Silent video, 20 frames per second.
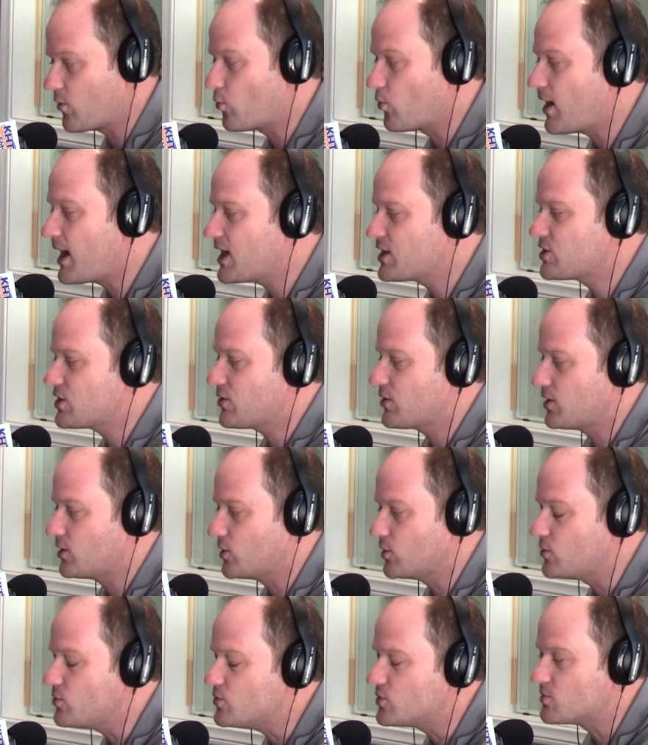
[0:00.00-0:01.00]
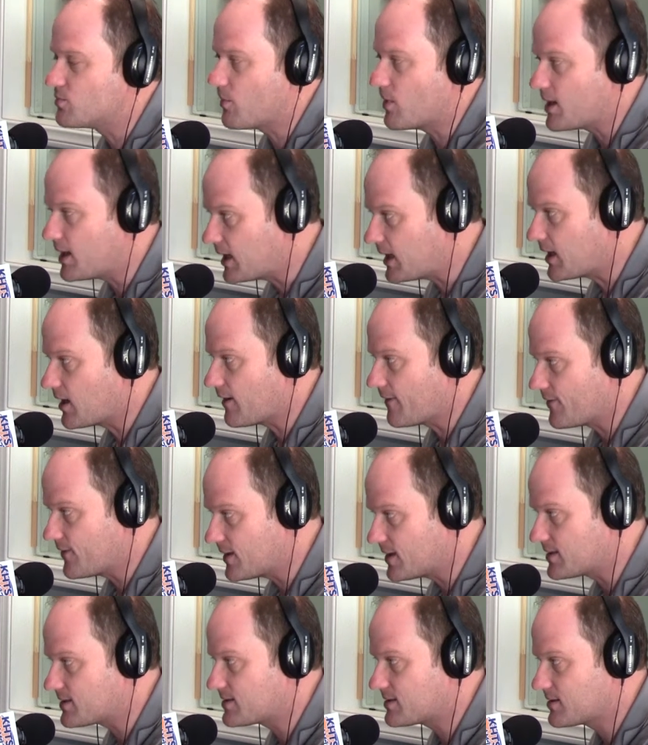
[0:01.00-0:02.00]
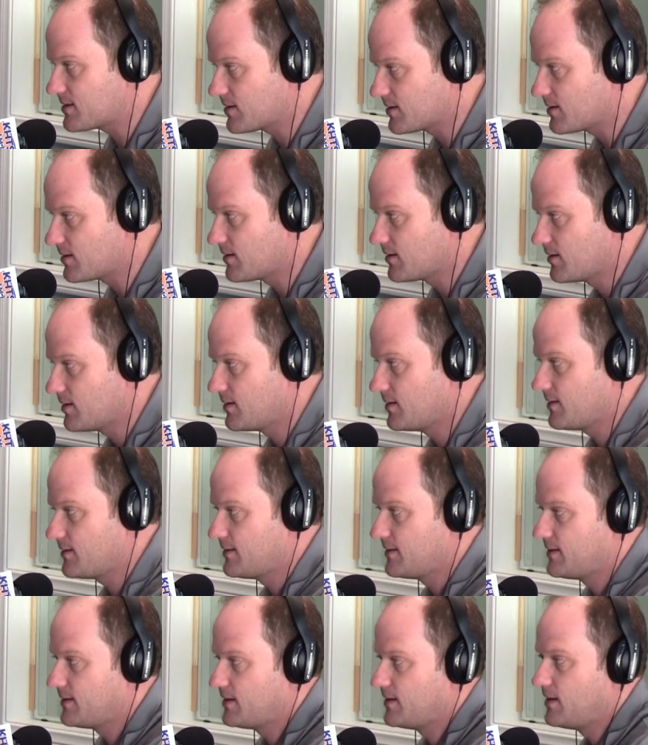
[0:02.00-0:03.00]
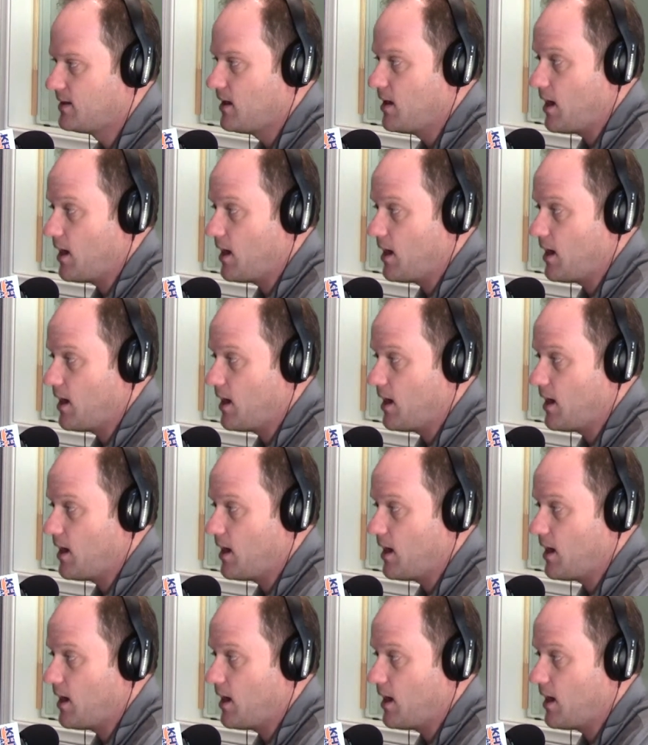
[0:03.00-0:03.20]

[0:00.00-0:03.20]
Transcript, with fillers: and we're actually going to lose money on this." I wonder if he considered that.